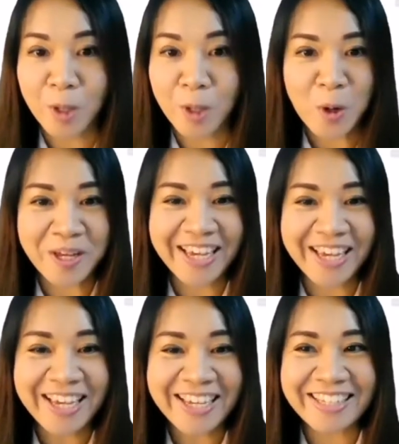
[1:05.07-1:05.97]

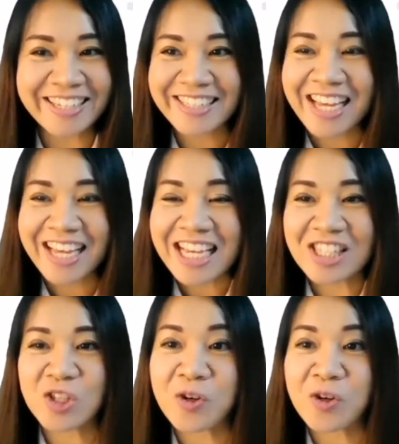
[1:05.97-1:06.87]
Okay,
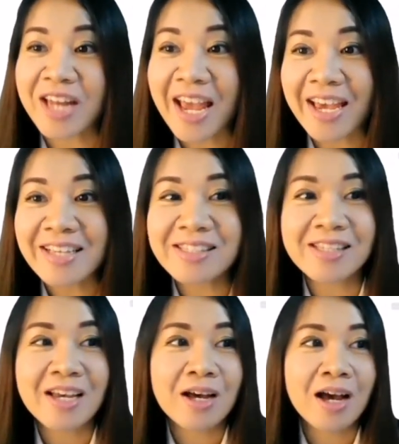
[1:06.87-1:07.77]
so next,
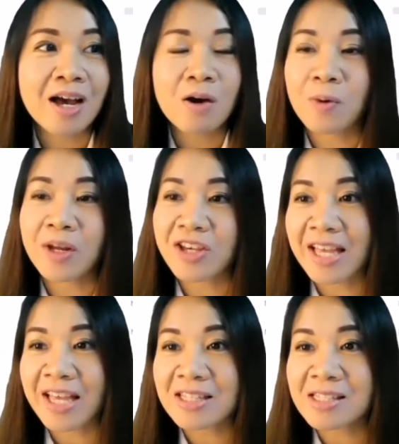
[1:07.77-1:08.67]
what you
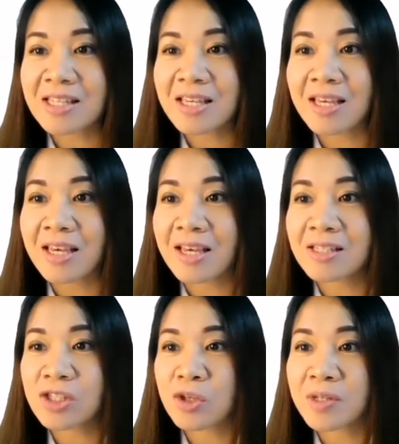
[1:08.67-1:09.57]
can see
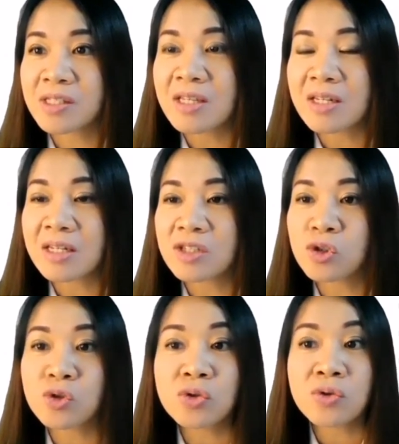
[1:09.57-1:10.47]
is you will see these
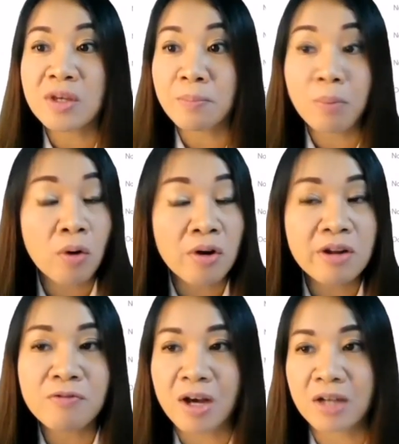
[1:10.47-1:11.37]
two important
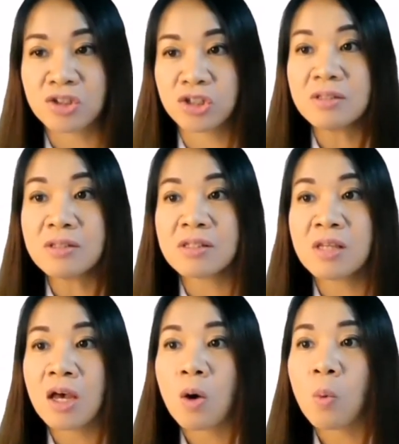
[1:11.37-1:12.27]
functions.
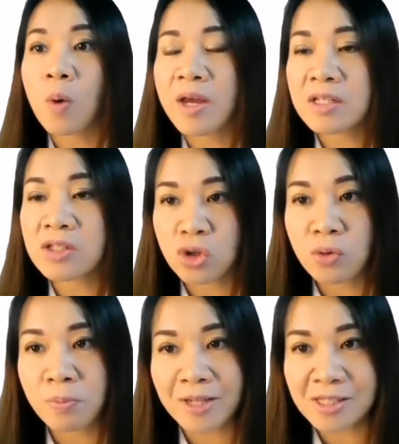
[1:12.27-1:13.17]
One is
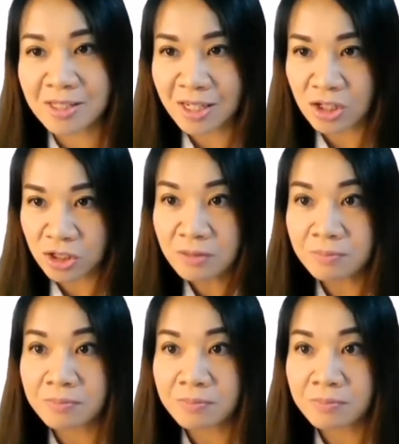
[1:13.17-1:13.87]
new presentation.